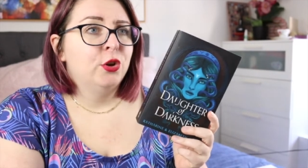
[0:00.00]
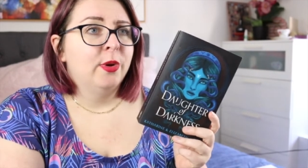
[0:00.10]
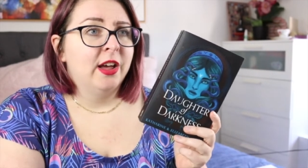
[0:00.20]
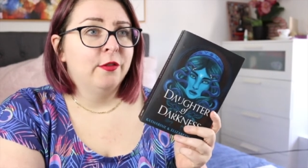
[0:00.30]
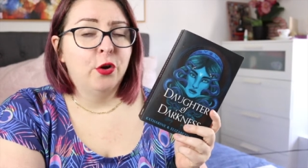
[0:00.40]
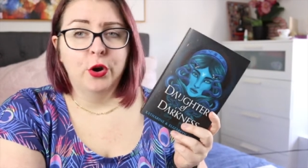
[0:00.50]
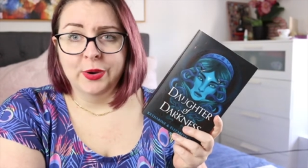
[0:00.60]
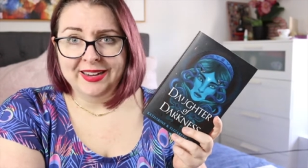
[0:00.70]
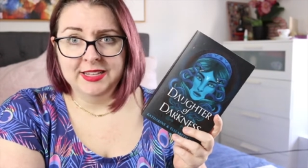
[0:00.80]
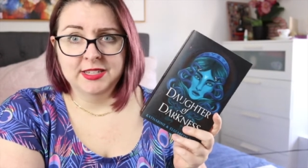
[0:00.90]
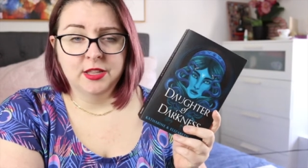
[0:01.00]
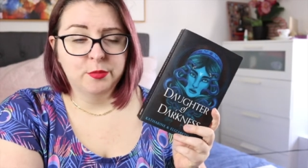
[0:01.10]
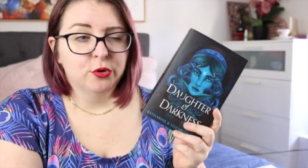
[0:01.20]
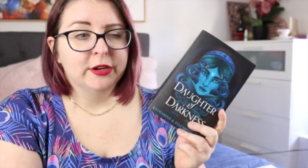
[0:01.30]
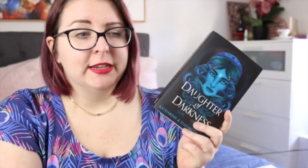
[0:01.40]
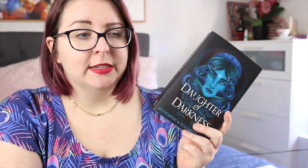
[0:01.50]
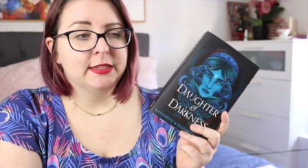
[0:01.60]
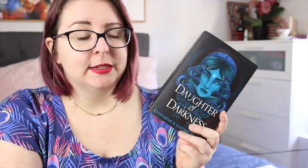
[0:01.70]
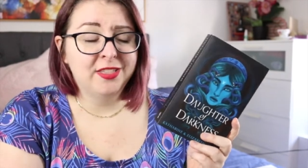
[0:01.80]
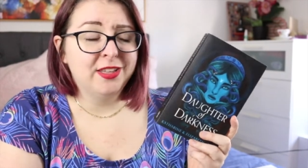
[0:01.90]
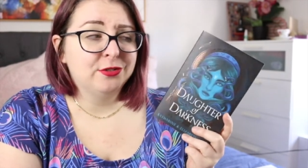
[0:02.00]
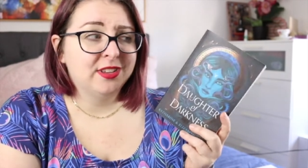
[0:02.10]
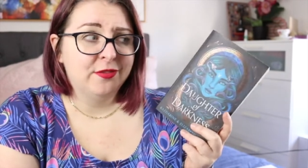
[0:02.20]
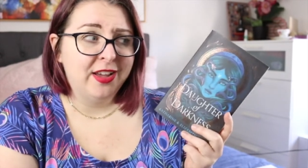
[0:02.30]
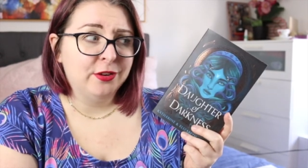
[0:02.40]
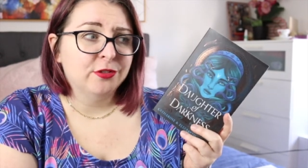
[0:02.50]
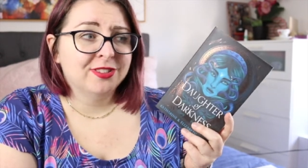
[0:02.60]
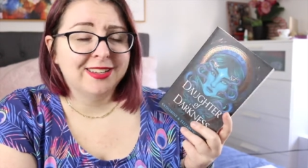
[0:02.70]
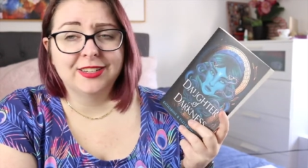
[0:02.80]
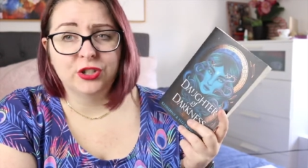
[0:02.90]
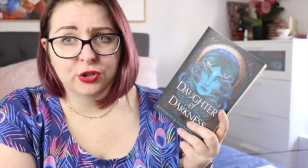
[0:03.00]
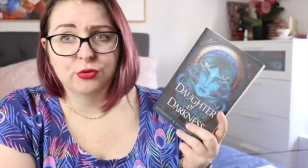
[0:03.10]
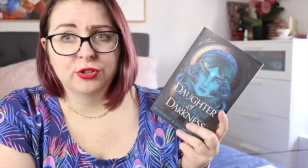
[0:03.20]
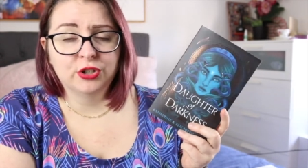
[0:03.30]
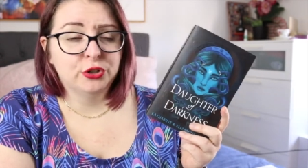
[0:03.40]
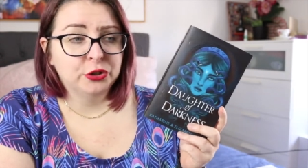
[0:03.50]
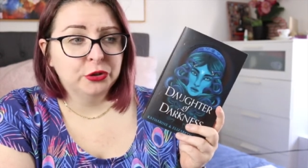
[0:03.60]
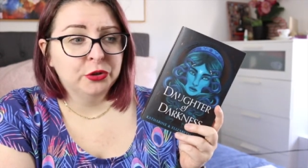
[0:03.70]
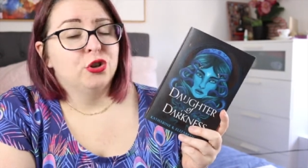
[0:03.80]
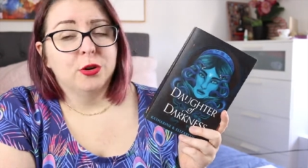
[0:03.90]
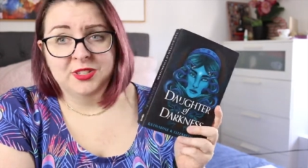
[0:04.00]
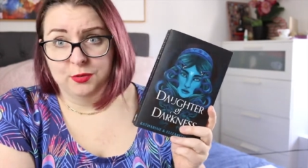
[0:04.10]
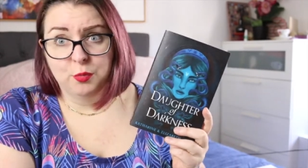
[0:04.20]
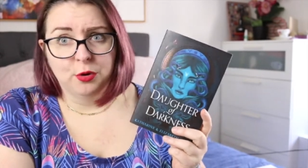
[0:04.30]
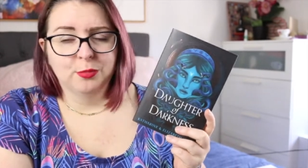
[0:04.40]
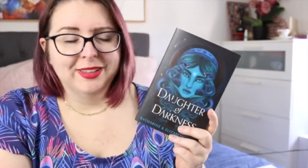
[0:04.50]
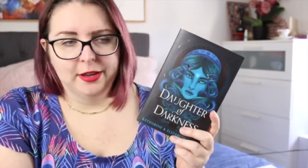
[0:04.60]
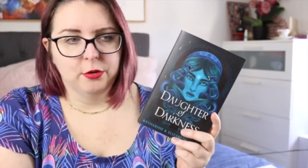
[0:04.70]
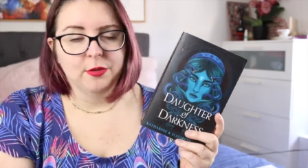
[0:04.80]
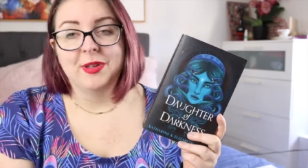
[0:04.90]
You have her against the boys, and they also have adults sending children to do jobs that will probably kill them.